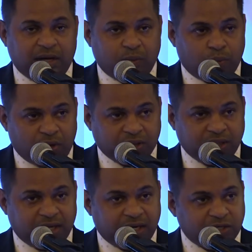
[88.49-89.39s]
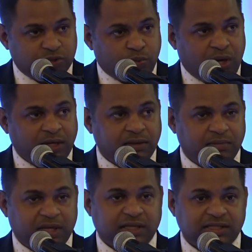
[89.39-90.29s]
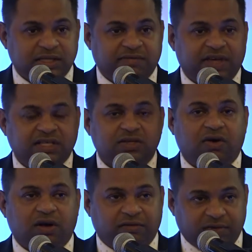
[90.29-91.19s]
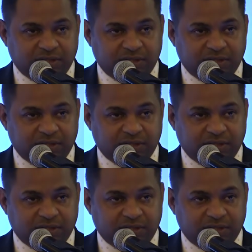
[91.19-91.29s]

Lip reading: and work together as one, because it affects all of